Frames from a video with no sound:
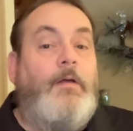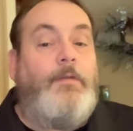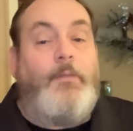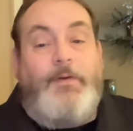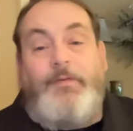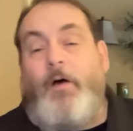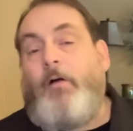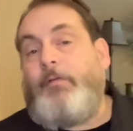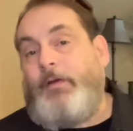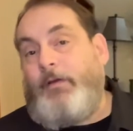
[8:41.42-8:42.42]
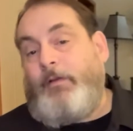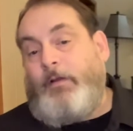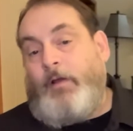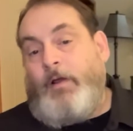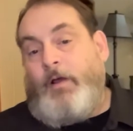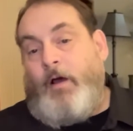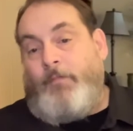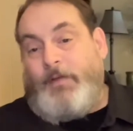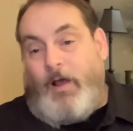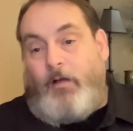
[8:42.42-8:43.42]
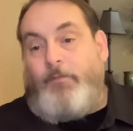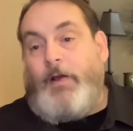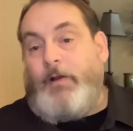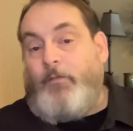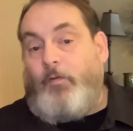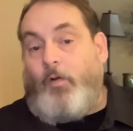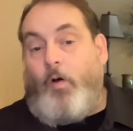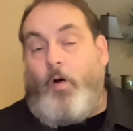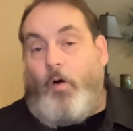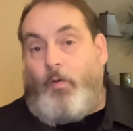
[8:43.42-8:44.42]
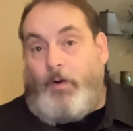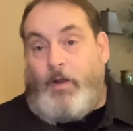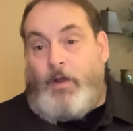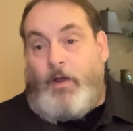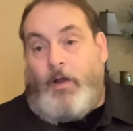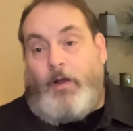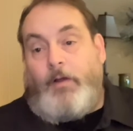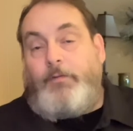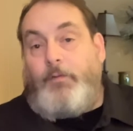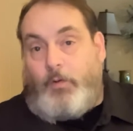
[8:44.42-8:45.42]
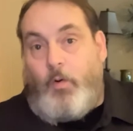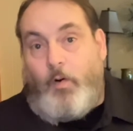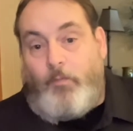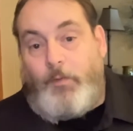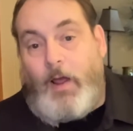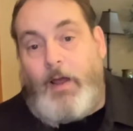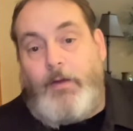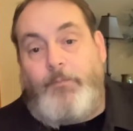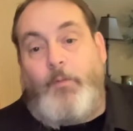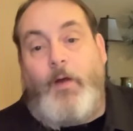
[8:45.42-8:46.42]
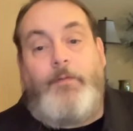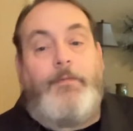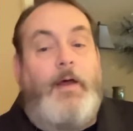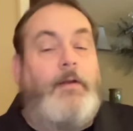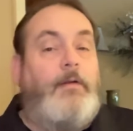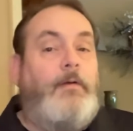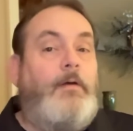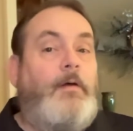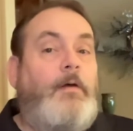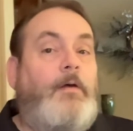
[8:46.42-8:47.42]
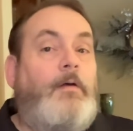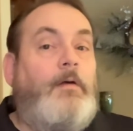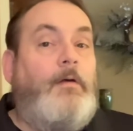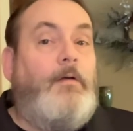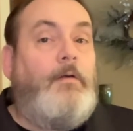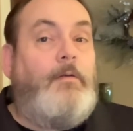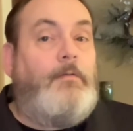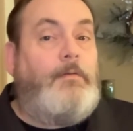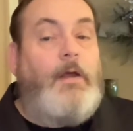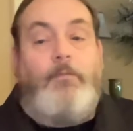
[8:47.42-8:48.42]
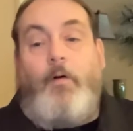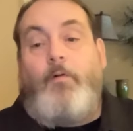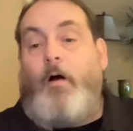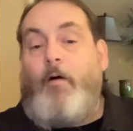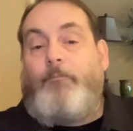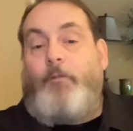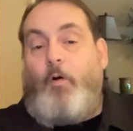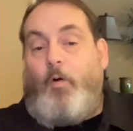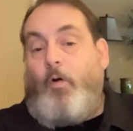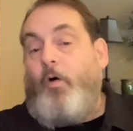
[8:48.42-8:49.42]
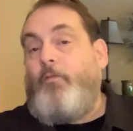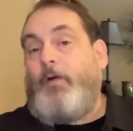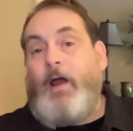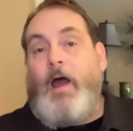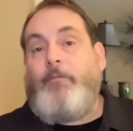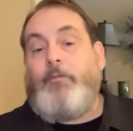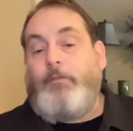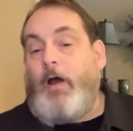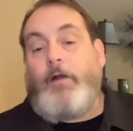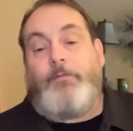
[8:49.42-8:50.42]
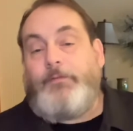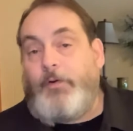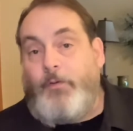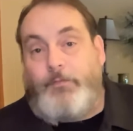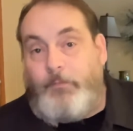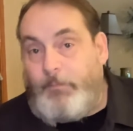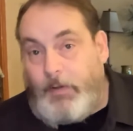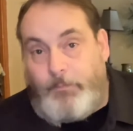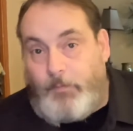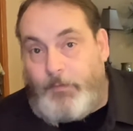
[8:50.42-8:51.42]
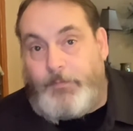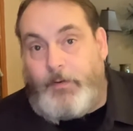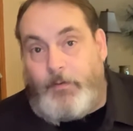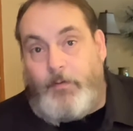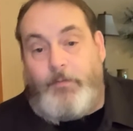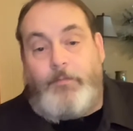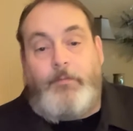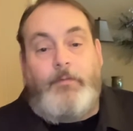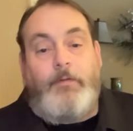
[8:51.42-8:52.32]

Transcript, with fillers: The result in, of the elevating of the law uh, to the core of life was that they wrote off over half of God's chosen people as sinners.